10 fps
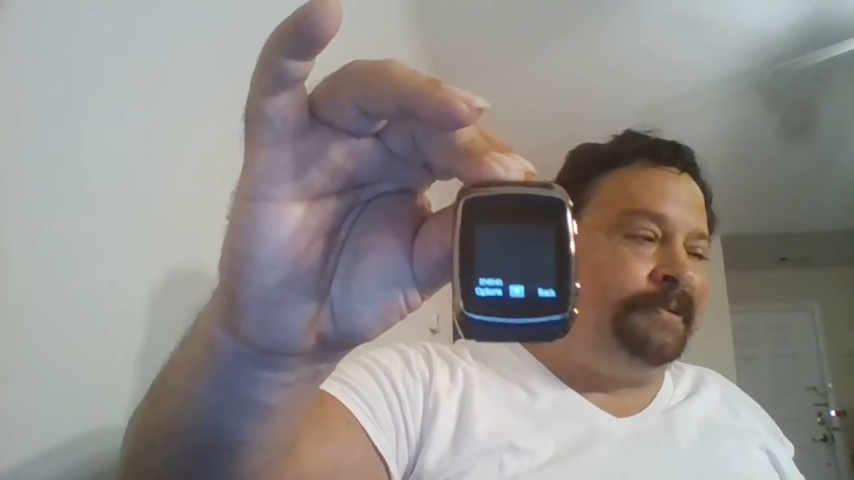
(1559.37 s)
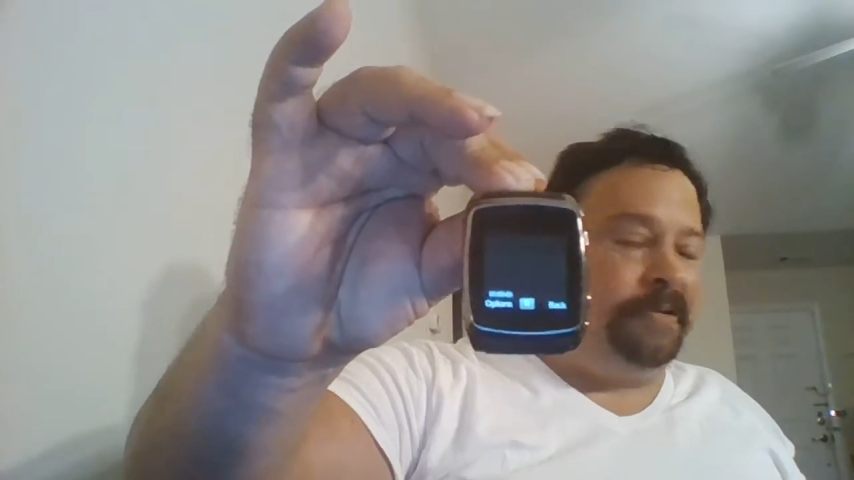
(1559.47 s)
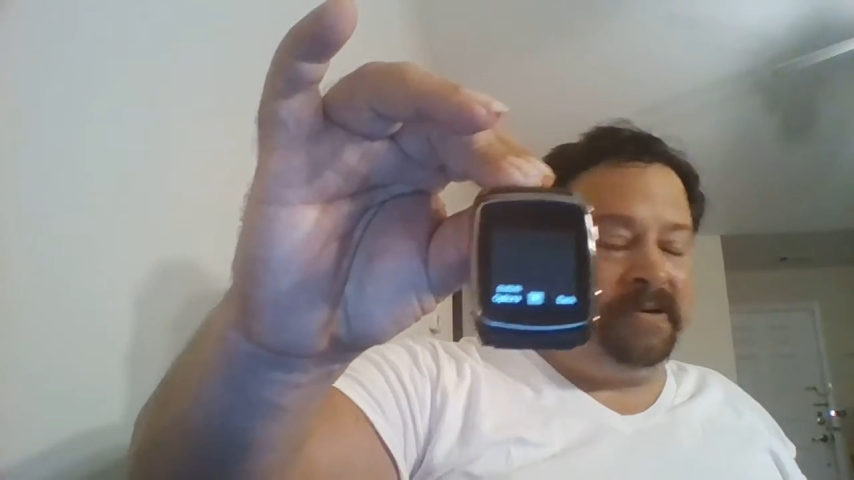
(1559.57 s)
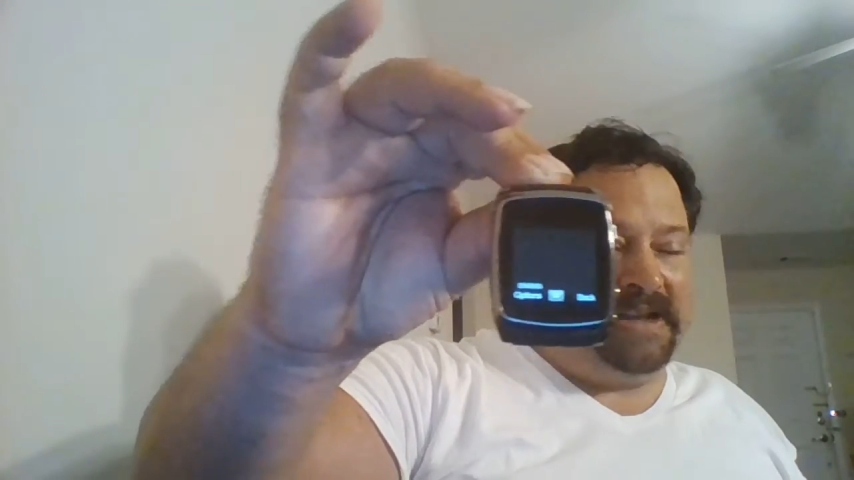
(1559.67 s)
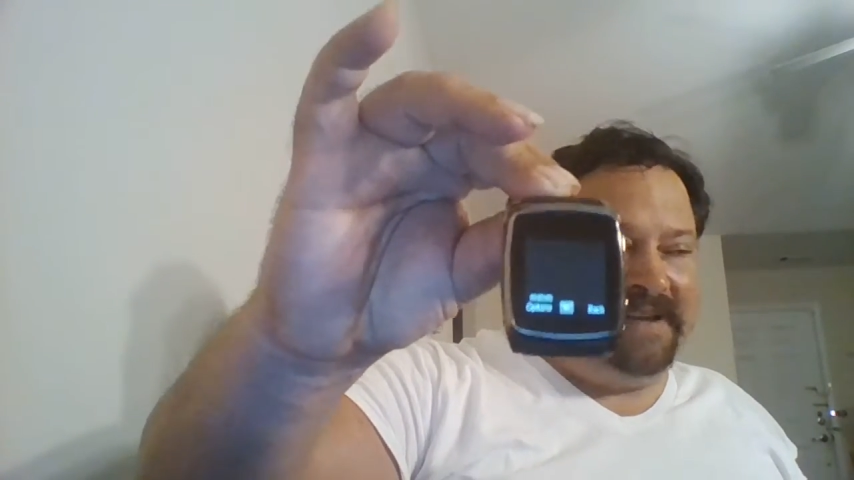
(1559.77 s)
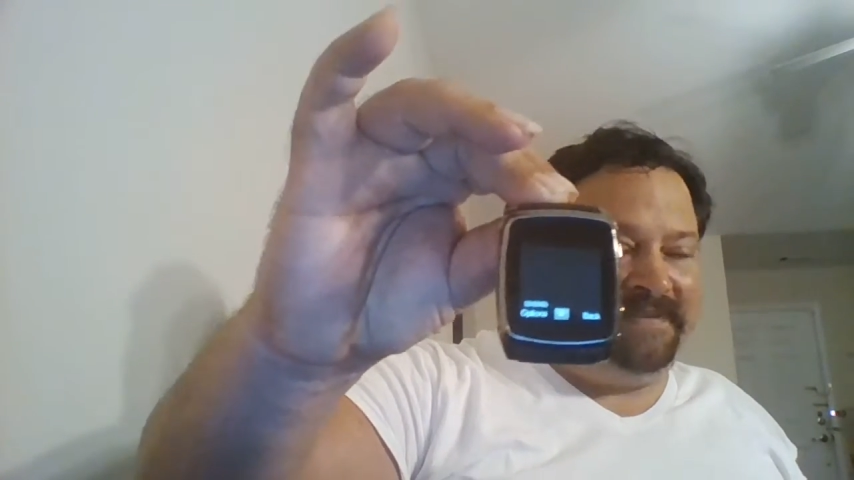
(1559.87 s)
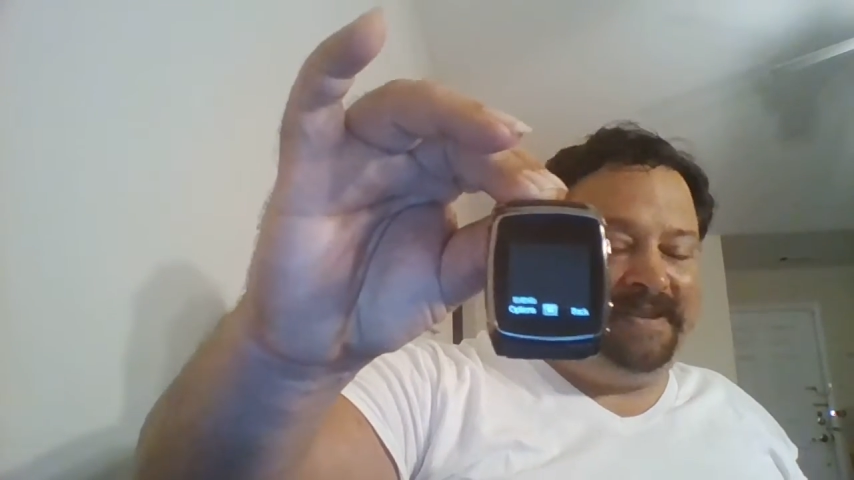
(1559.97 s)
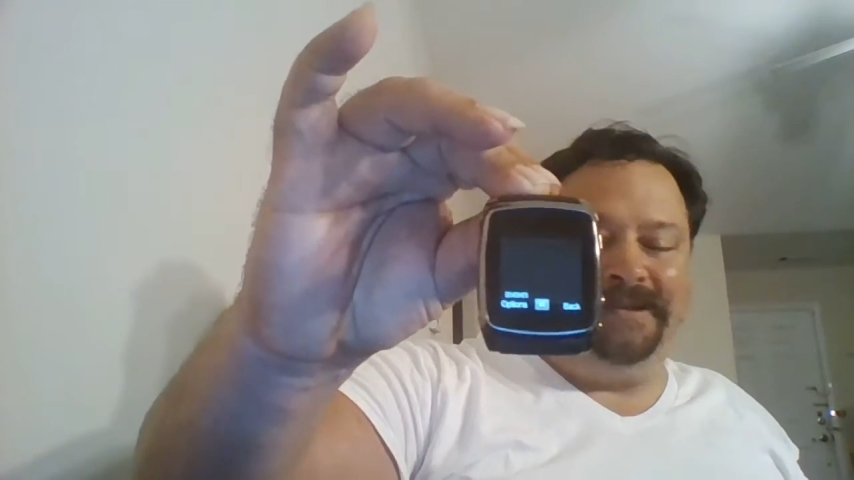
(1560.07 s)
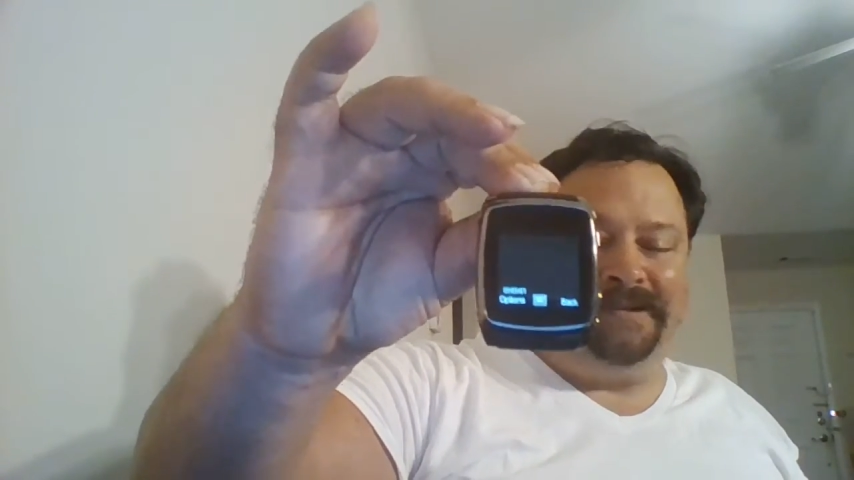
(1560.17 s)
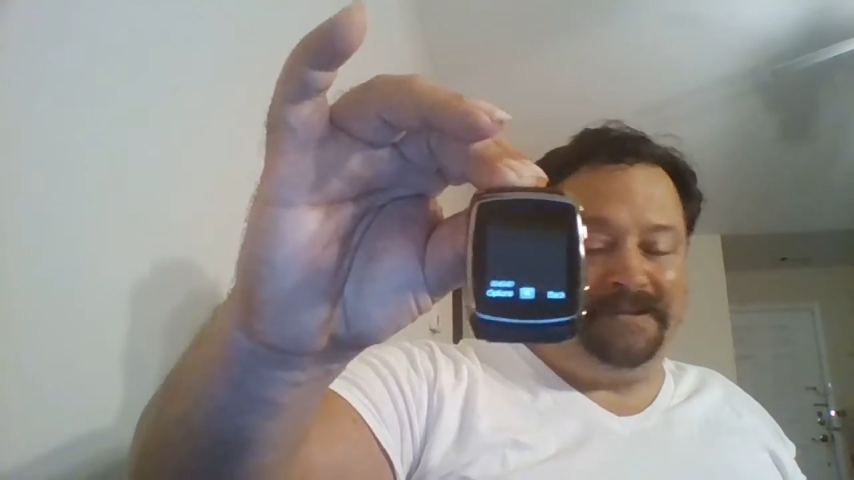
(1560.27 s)
Or
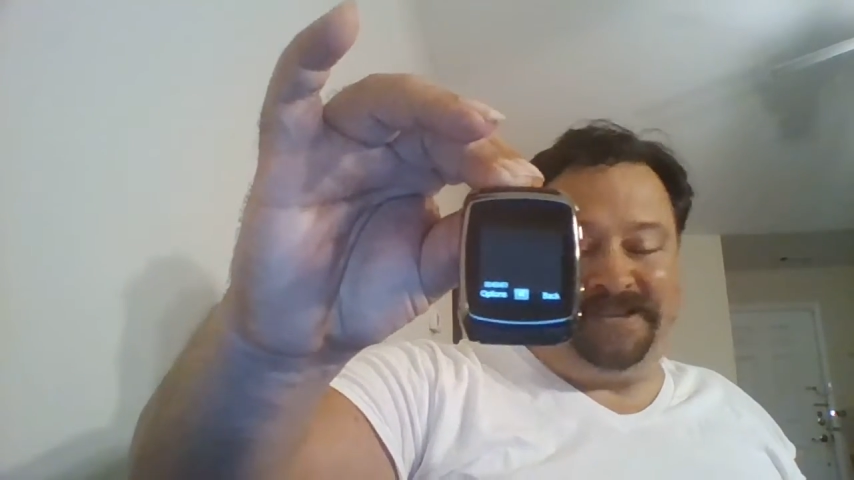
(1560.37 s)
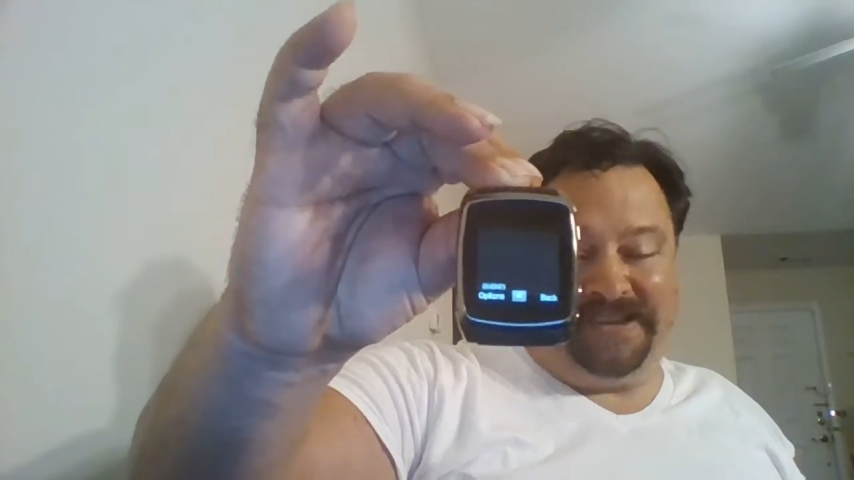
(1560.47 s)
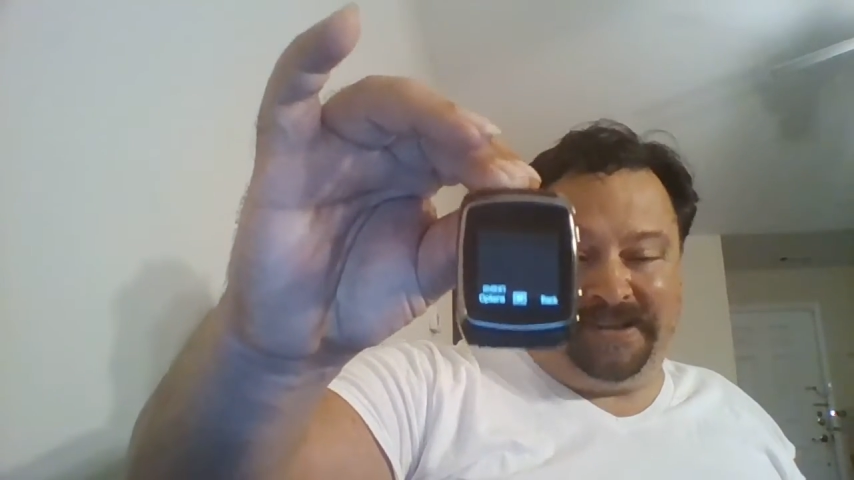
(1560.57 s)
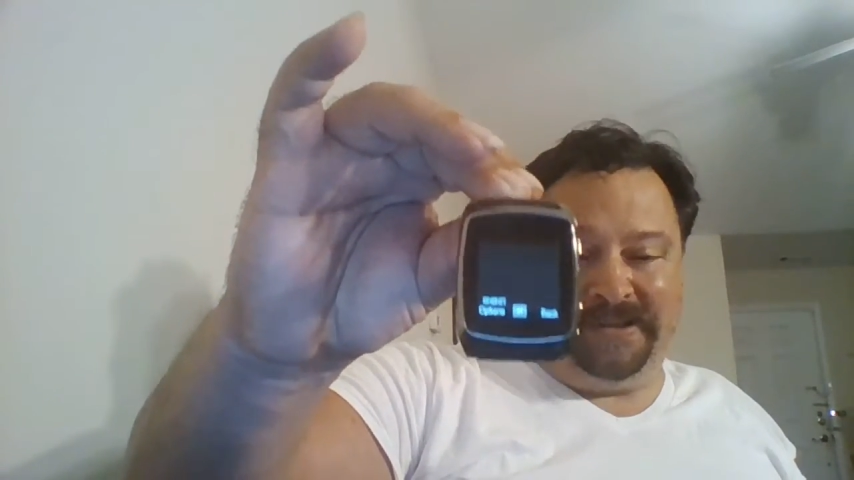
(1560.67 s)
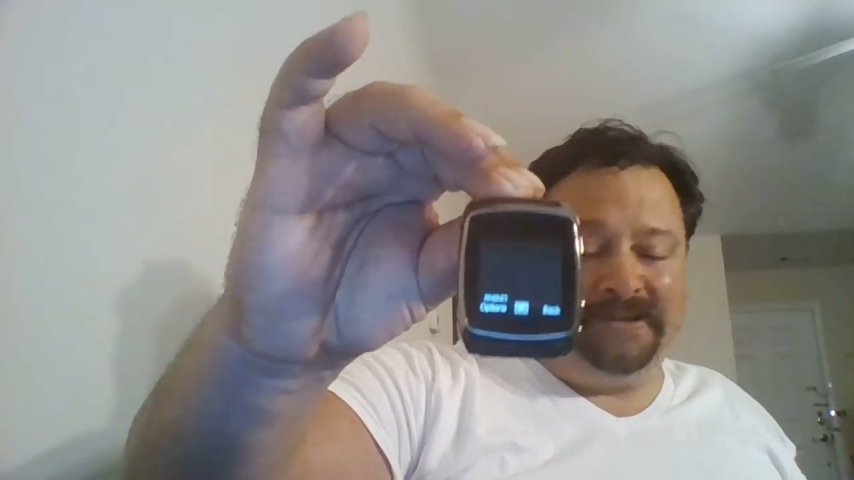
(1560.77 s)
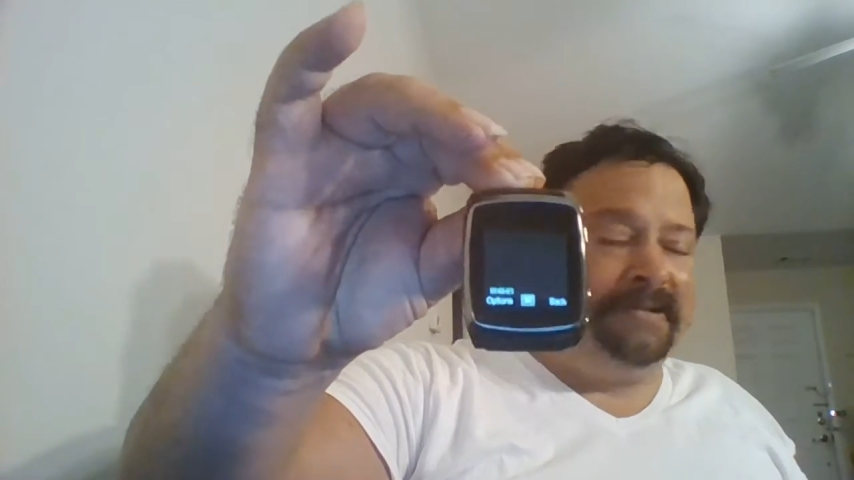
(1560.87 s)
Daphne, or Sheena.